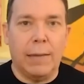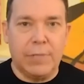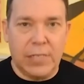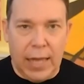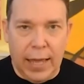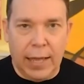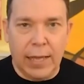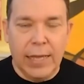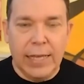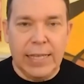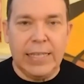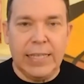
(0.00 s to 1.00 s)
I'm saying
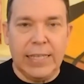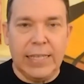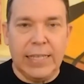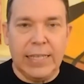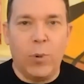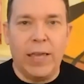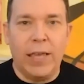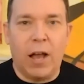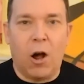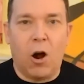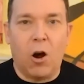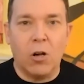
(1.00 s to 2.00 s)
is that
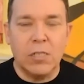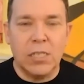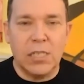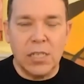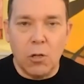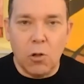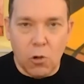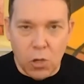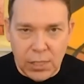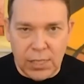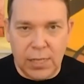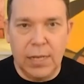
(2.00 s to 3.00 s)
we are still
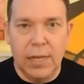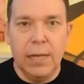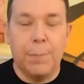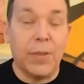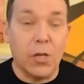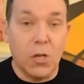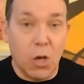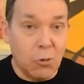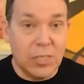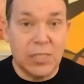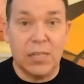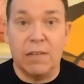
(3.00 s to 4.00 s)
haunted by the
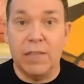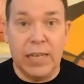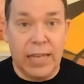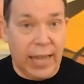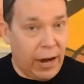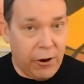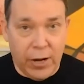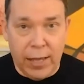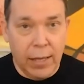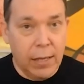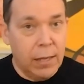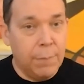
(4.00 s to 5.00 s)
ghost of
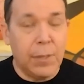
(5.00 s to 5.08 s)
linearity.